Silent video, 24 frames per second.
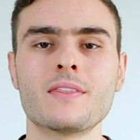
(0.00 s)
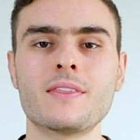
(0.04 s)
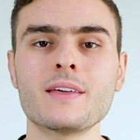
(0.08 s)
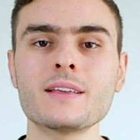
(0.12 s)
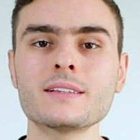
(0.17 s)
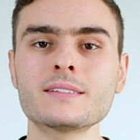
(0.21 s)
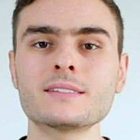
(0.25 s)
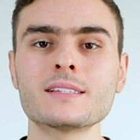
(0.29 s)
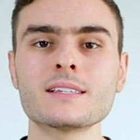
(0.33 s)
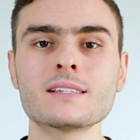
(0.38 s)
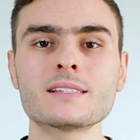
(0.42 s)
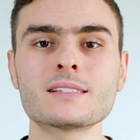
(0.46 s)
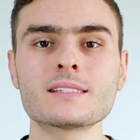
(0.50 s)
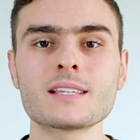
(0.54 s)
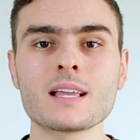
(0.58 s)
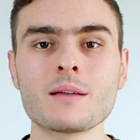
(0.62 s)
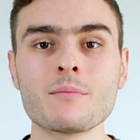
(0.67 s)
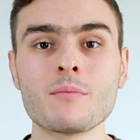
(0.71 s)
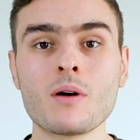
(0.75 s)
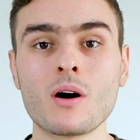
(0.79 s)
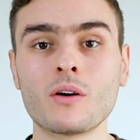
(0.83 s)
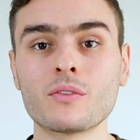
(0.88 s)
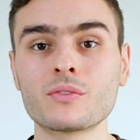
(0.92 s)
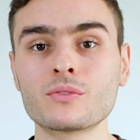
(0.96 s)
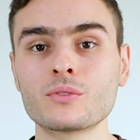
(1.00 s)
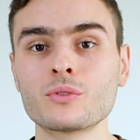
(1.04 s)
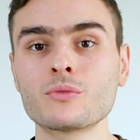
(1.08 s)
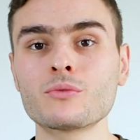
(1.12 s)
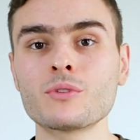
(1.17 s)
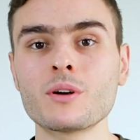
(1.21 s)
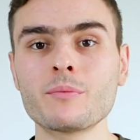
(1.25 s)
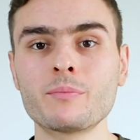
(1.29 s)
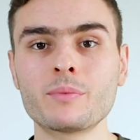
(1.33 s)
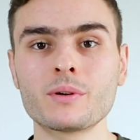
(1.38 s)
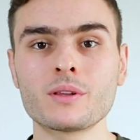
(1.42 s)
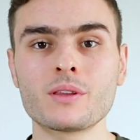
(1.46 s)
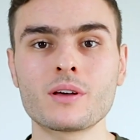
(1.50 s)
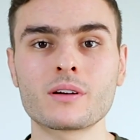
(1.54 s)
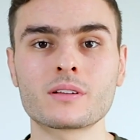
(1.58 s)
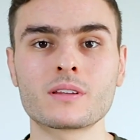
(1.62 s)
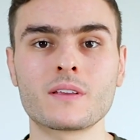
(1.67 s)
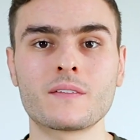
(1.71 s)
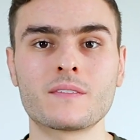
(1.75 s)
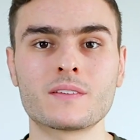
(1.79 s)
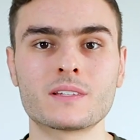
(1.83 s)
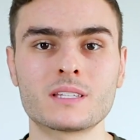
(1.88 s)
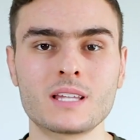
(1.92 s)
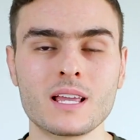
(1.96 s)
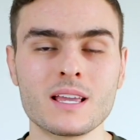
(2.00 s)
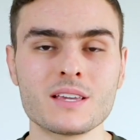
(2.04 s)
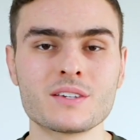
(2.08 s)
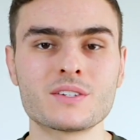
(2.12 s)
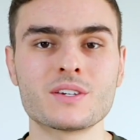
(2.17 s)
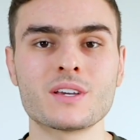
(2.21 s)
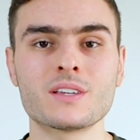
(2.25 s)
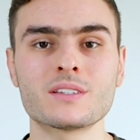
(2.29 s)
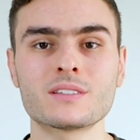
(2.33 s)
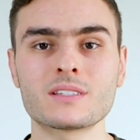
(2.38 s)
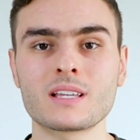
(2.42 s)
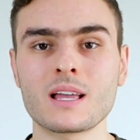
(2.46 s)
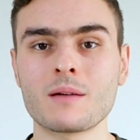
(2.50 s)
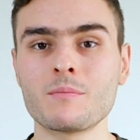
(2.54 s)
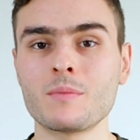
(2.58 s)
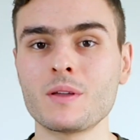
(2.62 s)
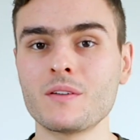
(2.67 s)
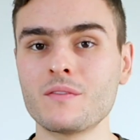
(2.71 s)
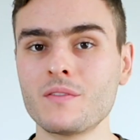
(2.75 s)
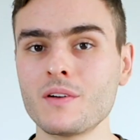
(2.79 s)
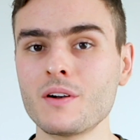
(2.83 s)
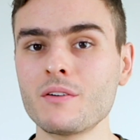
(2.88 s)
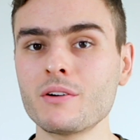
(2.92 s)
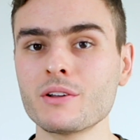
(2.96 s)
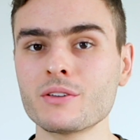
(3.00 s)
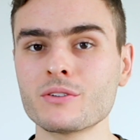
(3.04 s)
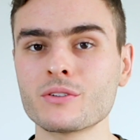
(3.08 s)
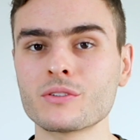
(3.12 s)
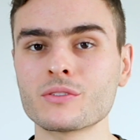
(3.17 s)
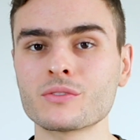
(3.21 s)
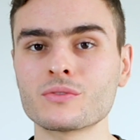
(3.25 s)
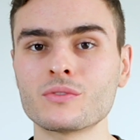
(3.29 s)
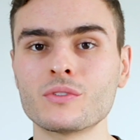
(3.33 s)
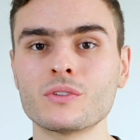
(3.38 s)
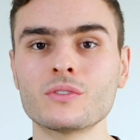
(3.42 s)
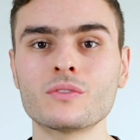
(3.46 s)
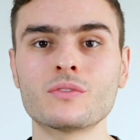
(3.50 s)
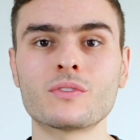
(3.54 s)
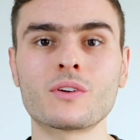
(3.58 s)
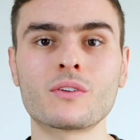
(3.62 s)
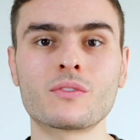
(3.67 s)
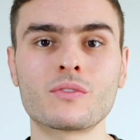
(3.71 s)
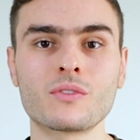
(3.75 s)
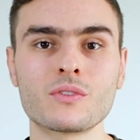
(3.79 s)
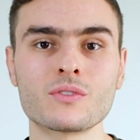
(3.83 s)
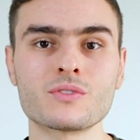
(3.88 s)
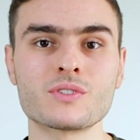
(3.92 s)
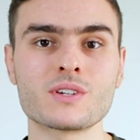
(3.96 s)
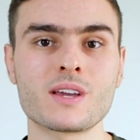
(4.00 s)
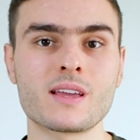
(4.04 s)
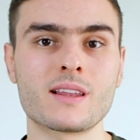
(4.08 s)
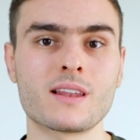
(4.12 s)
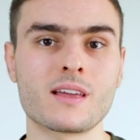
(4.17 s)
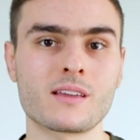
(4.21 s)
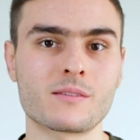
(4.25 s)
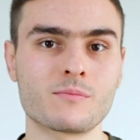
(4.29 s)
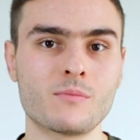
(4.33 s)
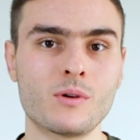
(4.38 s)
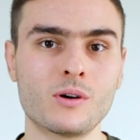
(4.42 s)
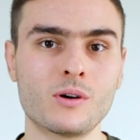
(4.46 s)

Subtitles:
This system of two reproductive stages can be very useful for fungi-like